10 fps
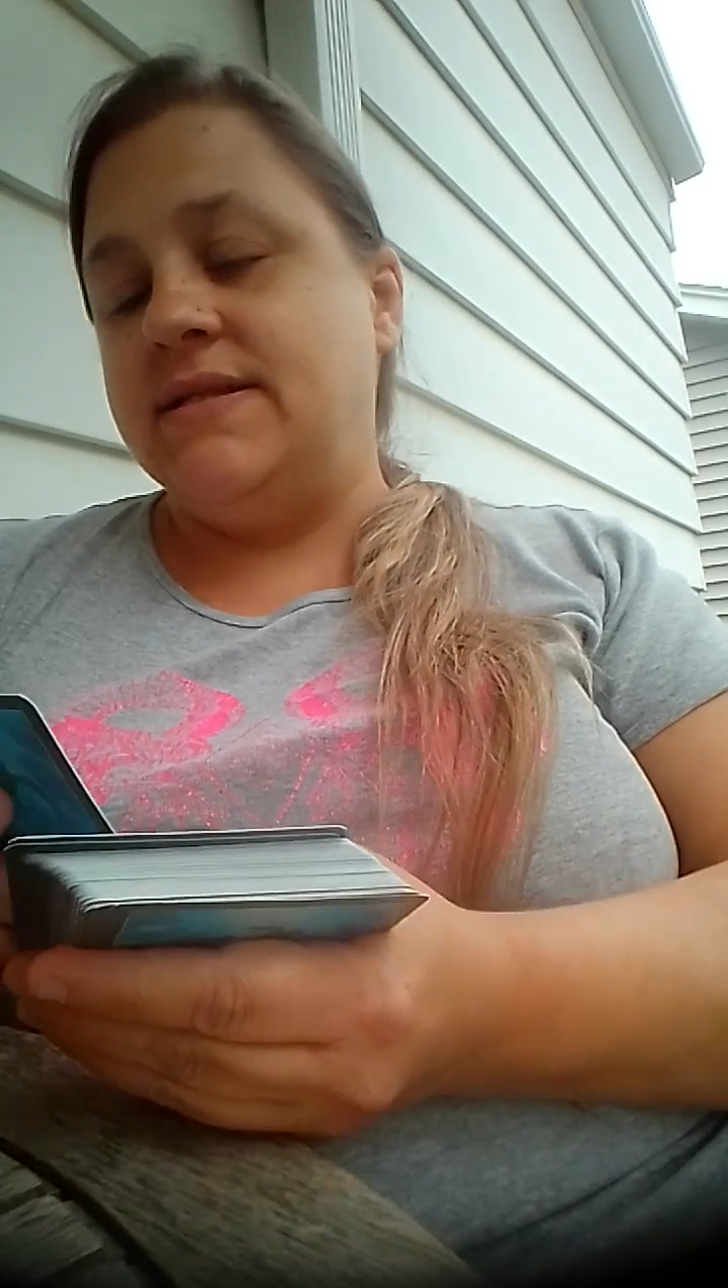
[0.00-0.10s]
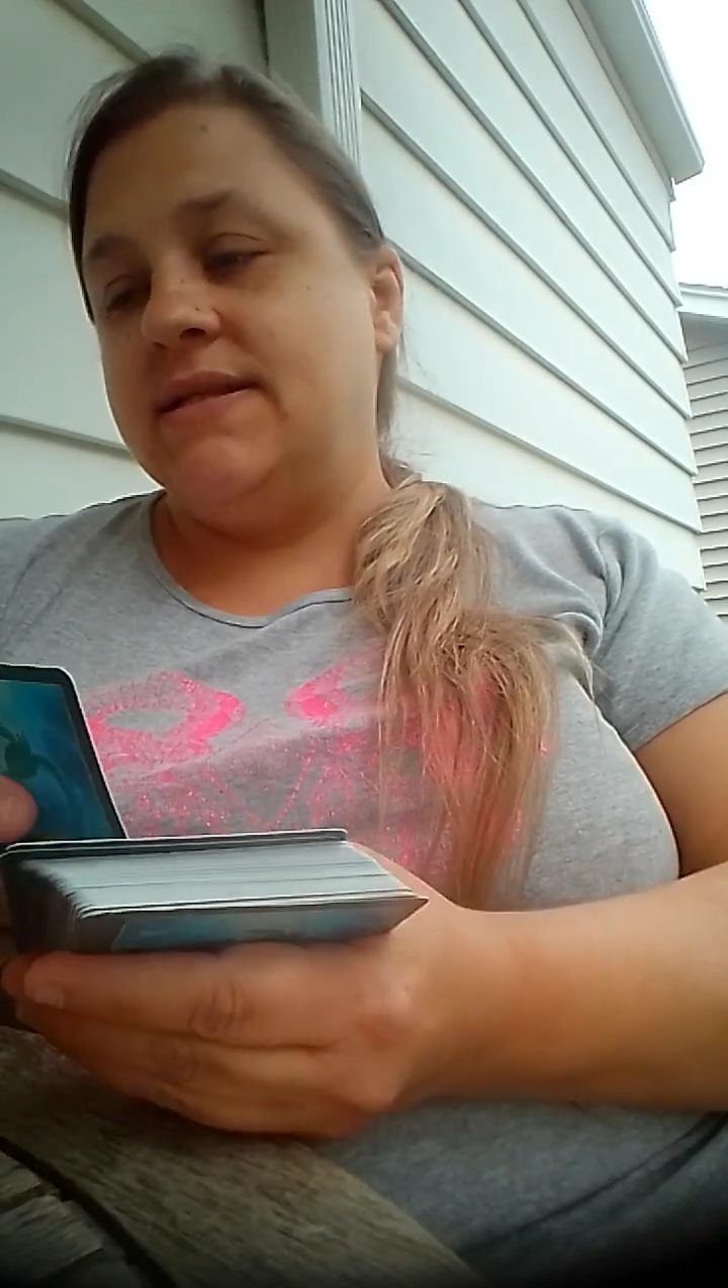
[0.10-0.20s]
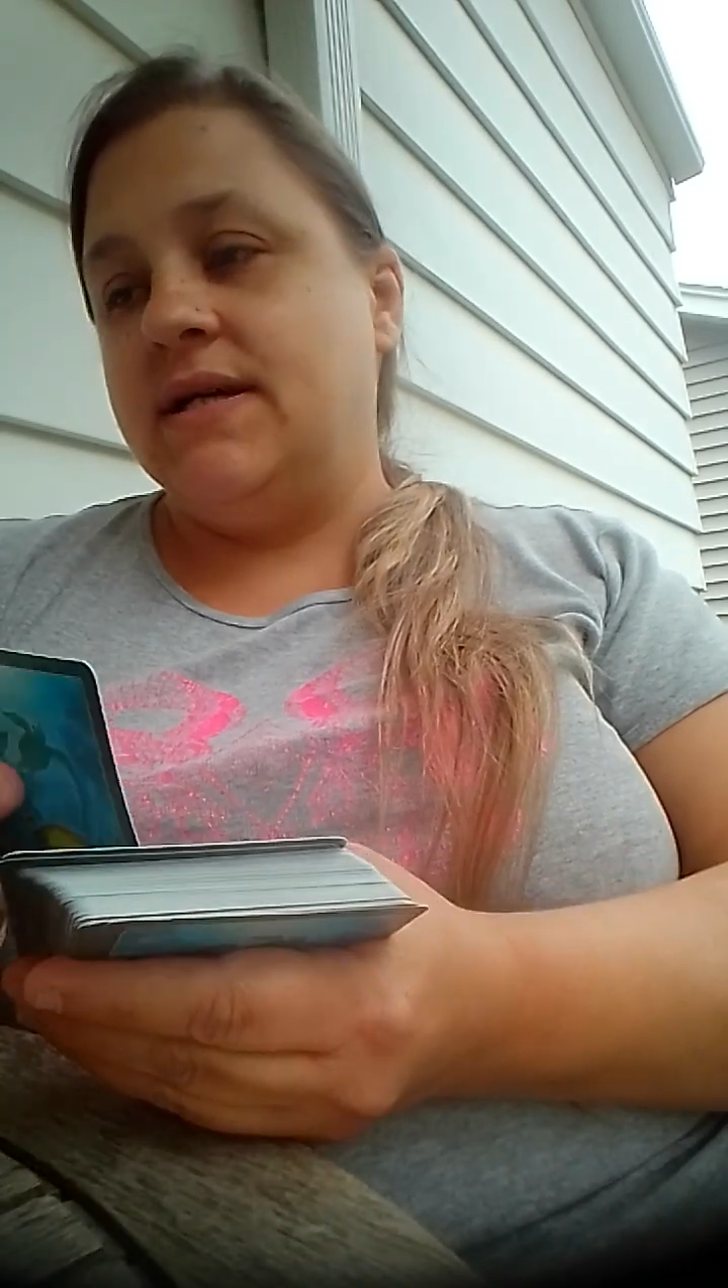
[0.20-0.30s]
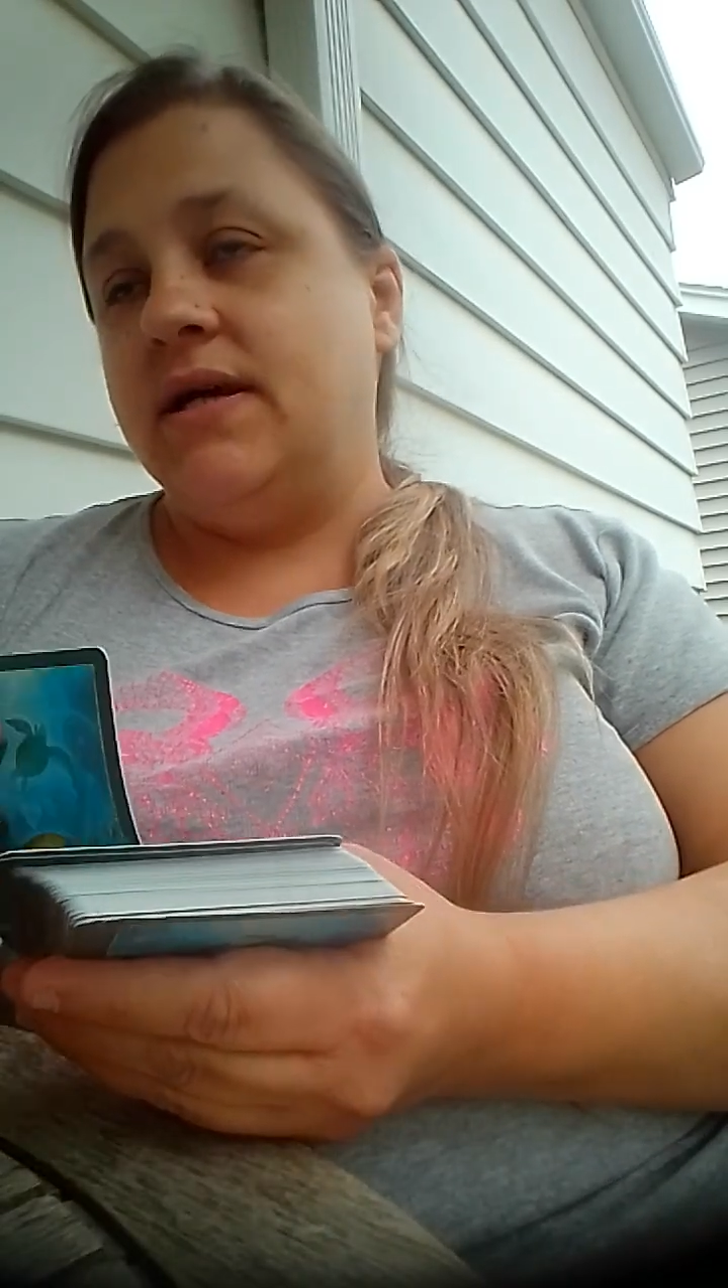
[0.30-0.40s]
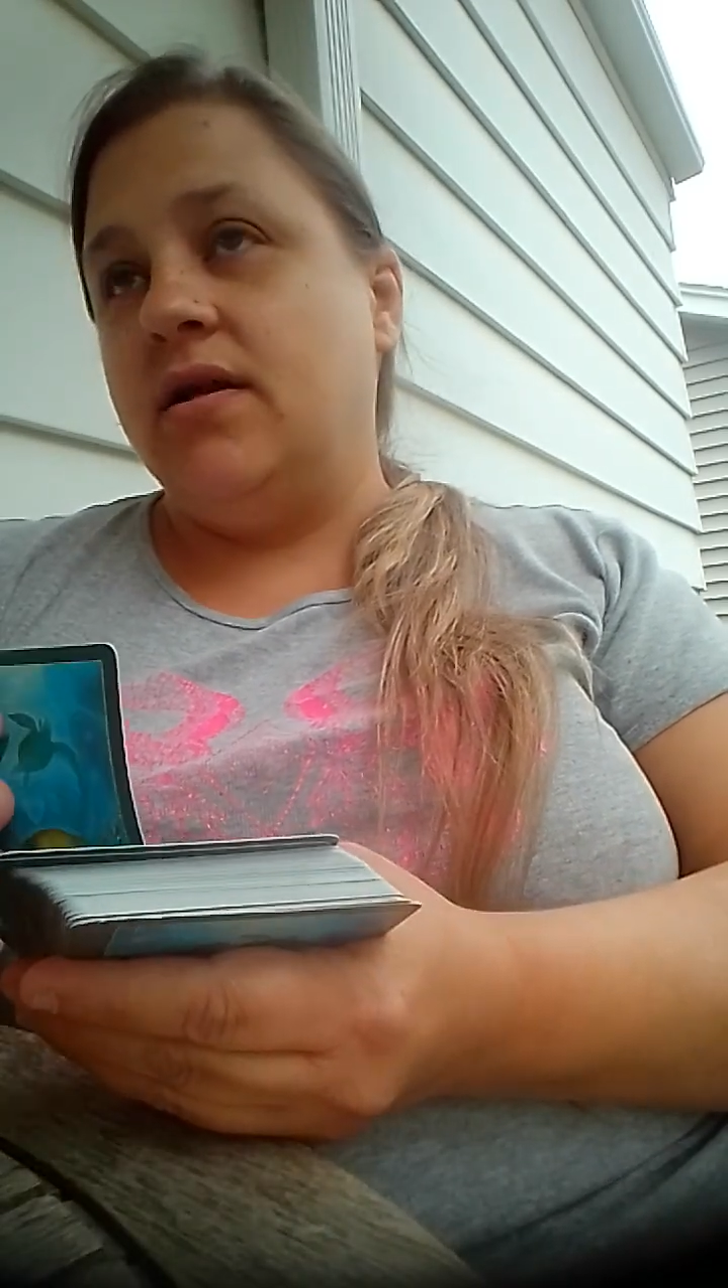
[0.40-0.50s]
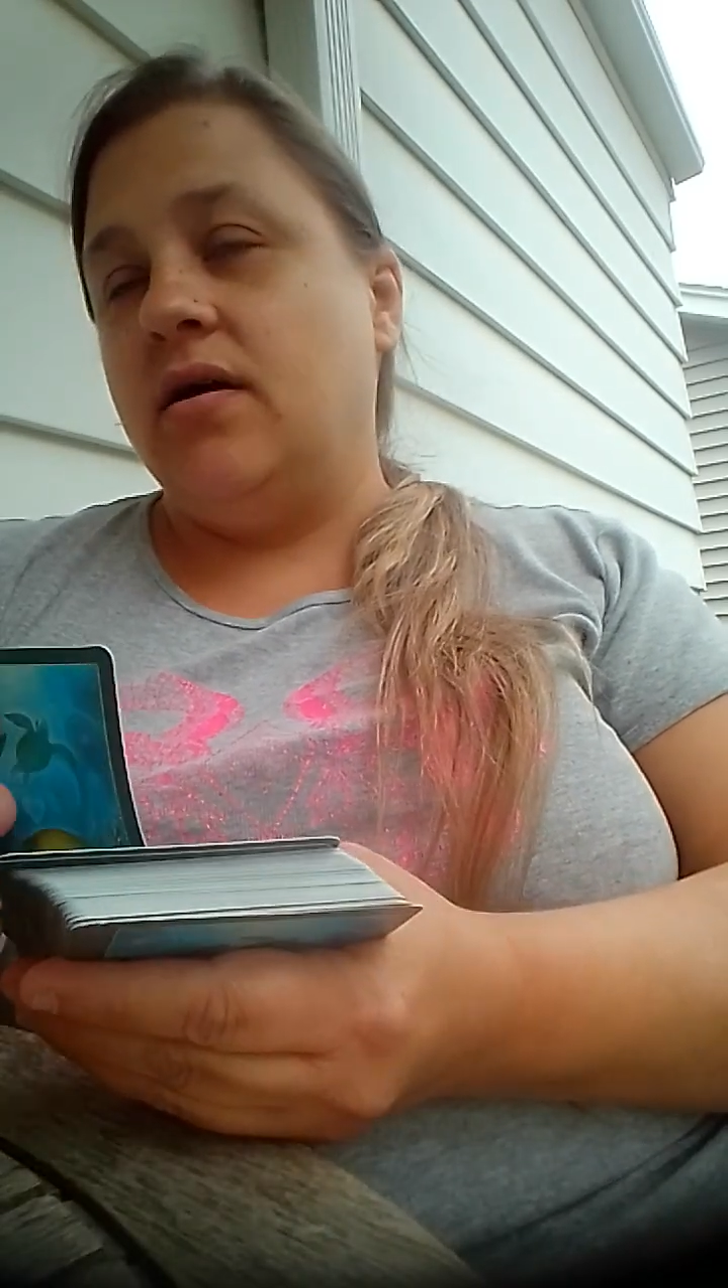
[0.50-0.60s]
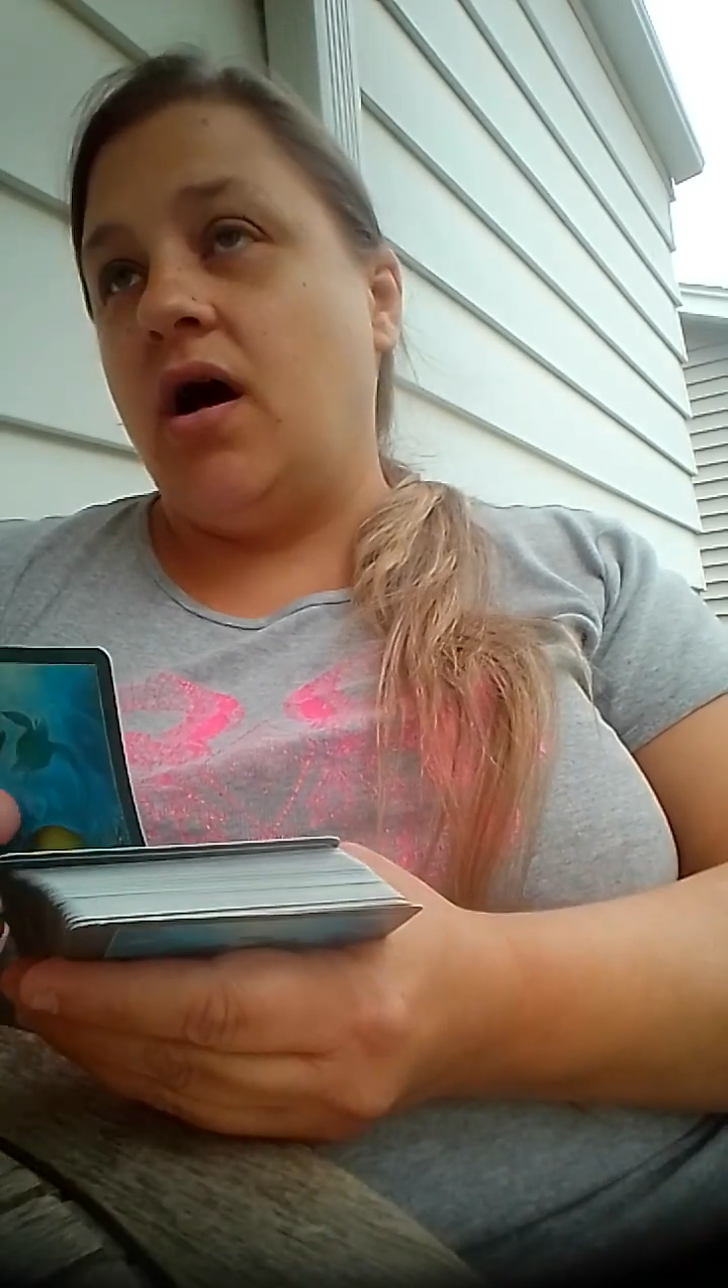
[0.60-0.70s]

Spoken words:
did,